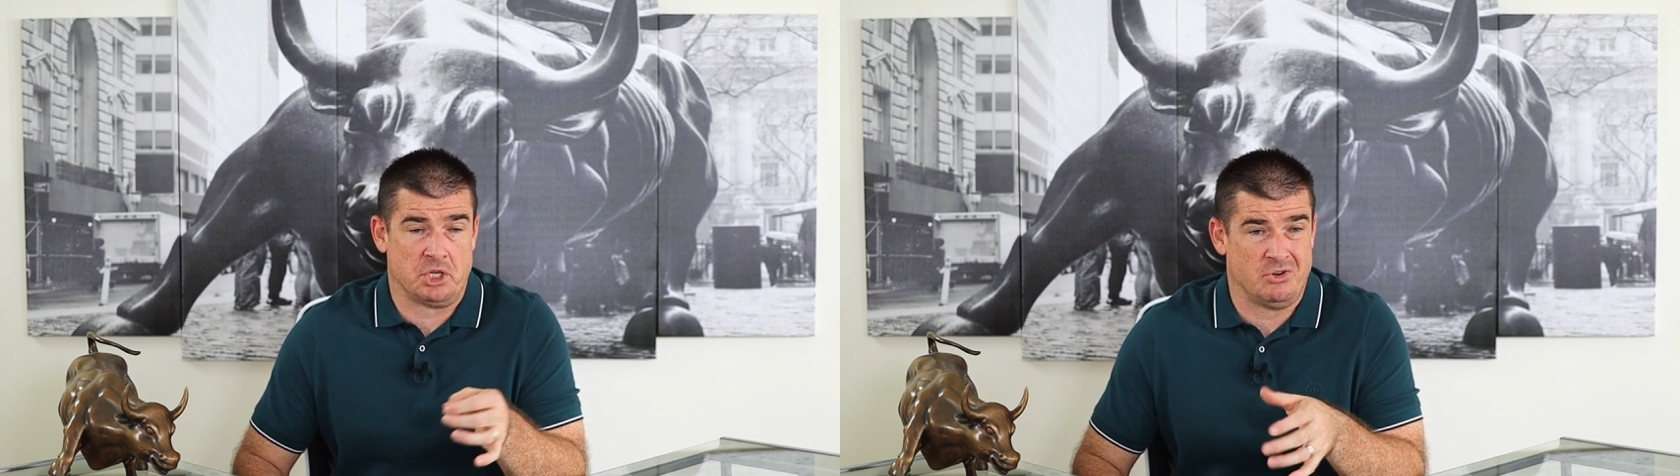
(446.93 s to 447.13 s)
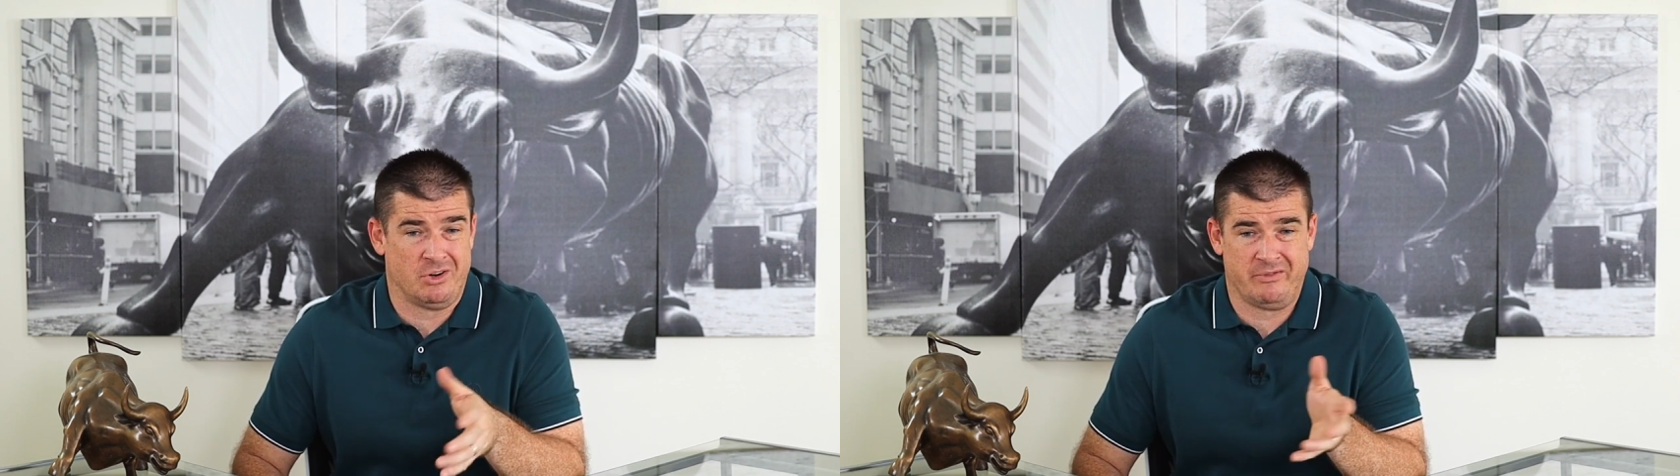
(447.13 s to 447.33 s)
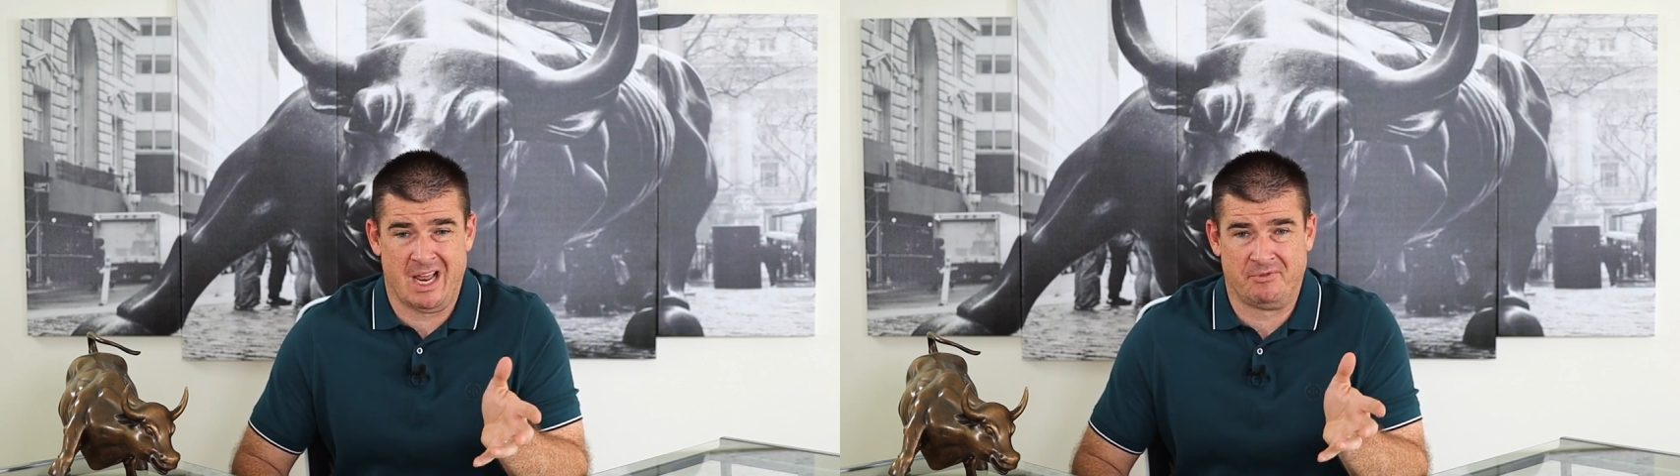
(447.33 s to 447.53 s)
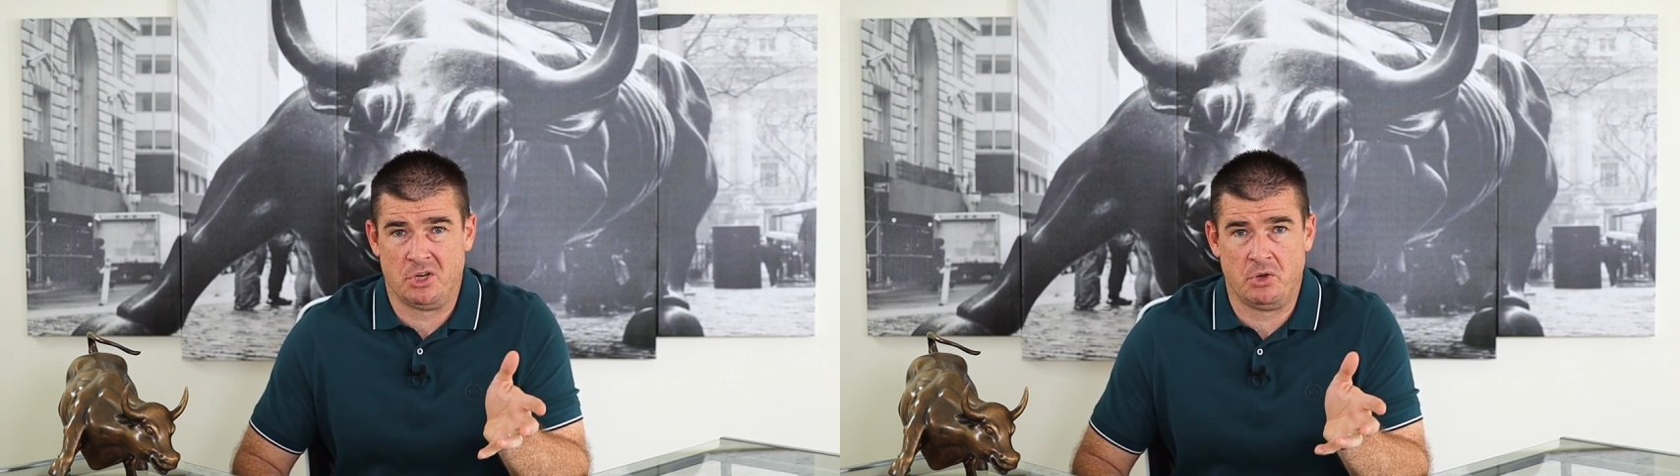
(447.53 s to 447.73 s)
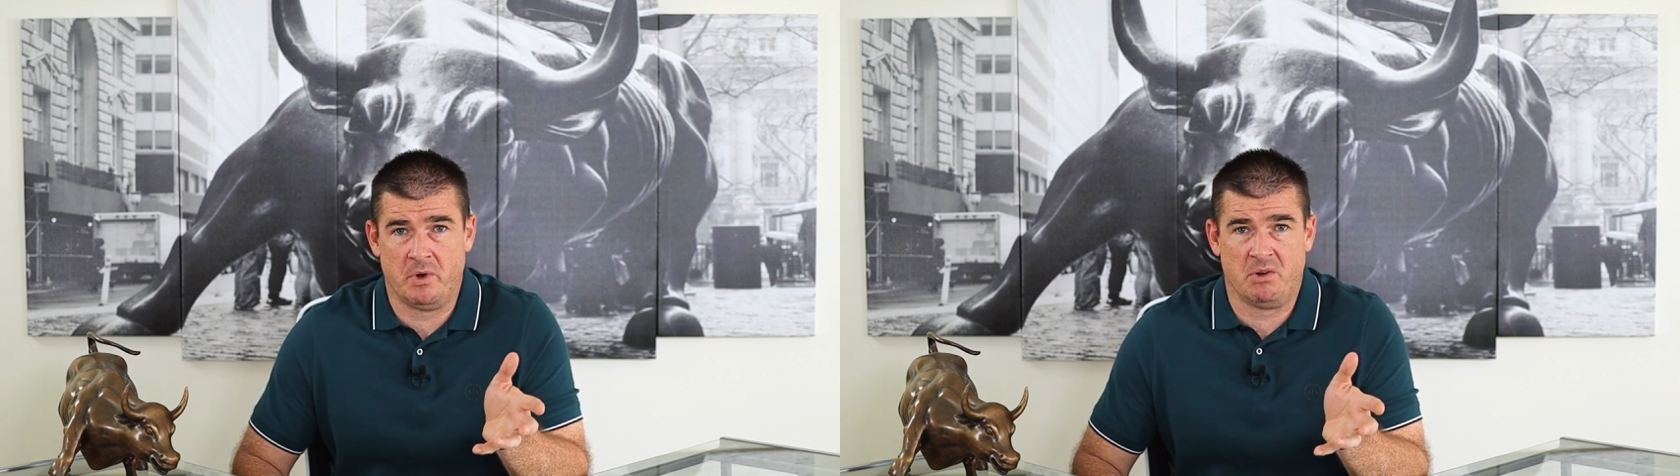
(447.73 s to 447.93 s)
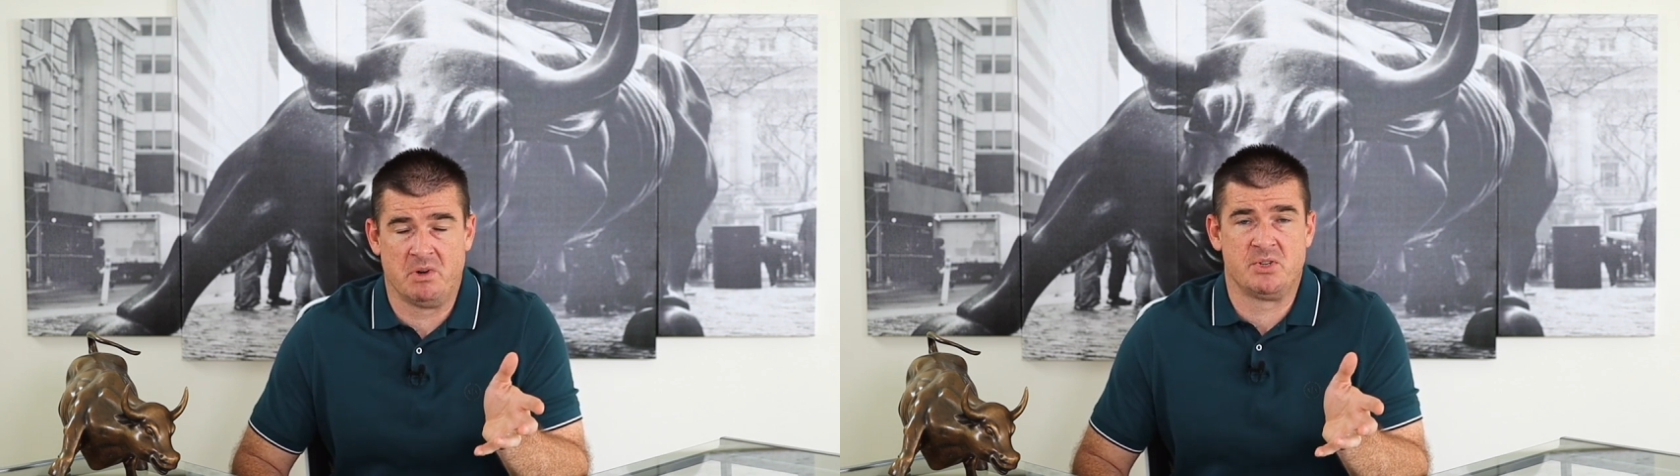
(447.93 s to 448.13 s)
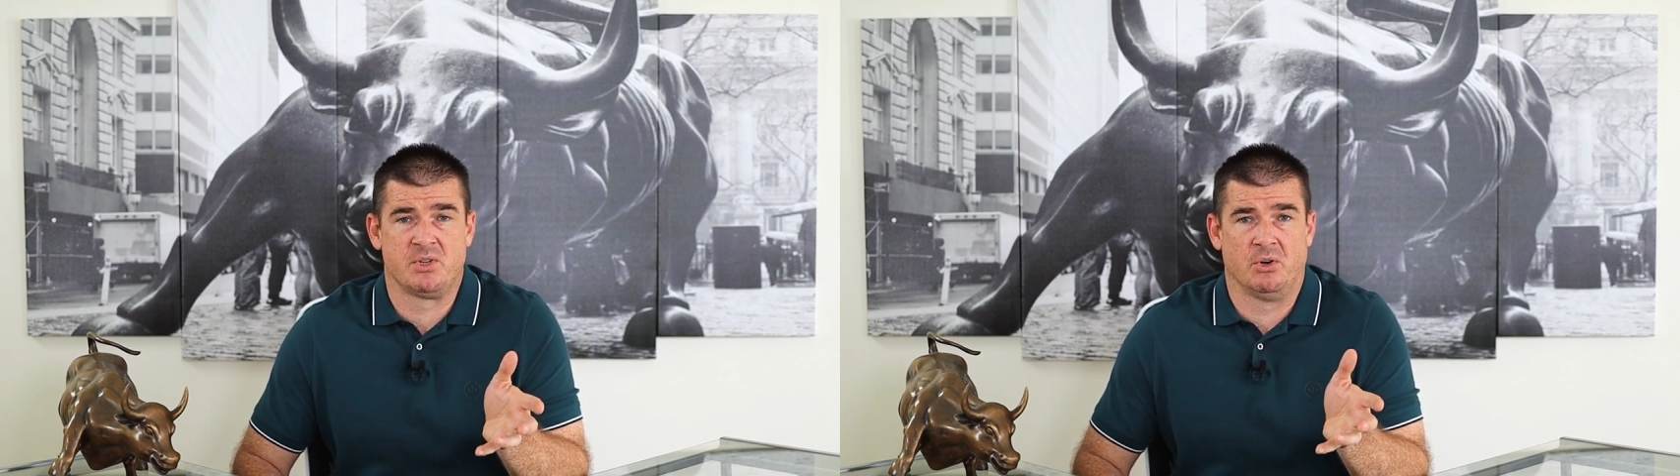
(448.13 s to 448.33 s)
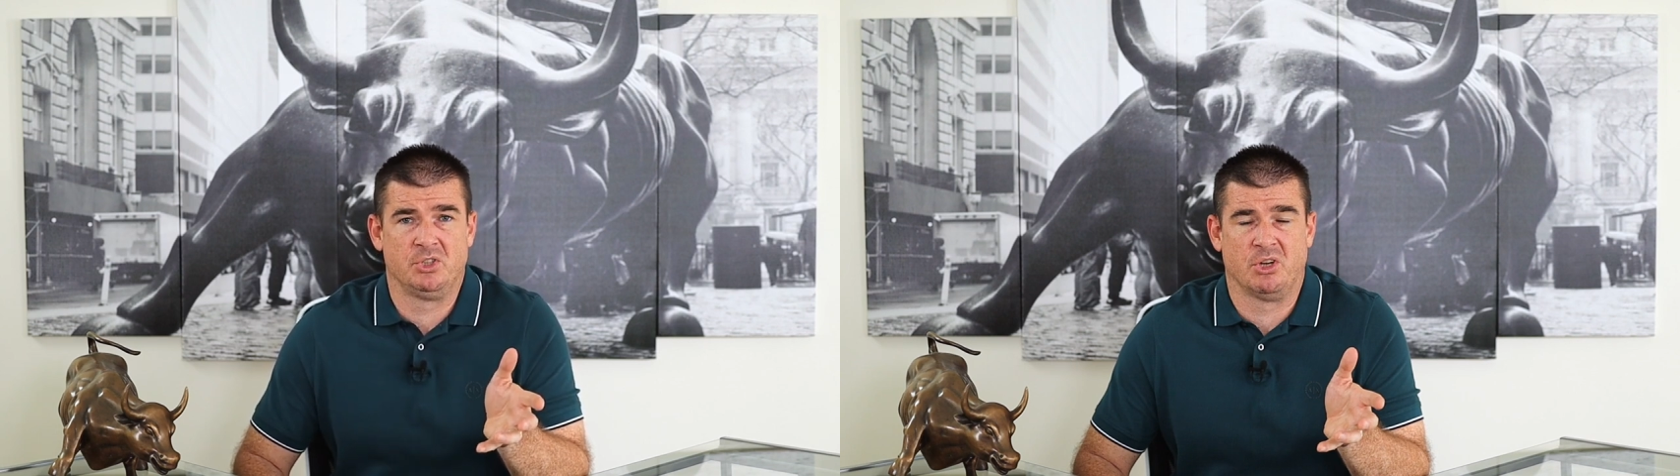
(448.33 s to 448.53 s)
And you don't even have to do any
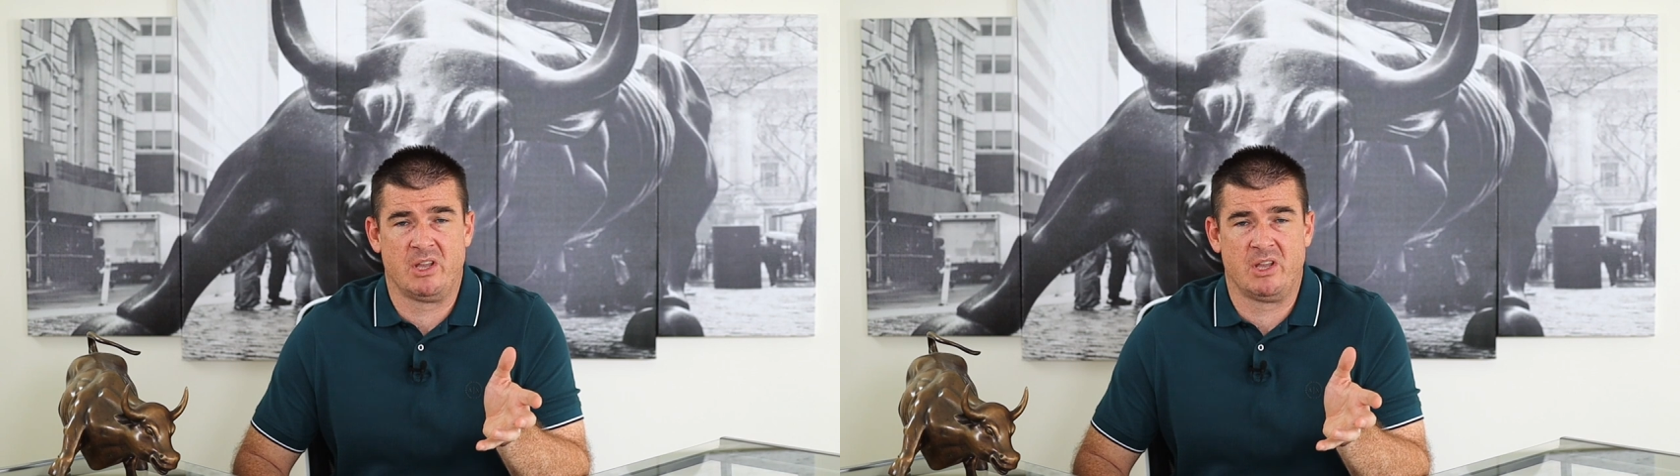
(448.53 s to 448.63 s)
research.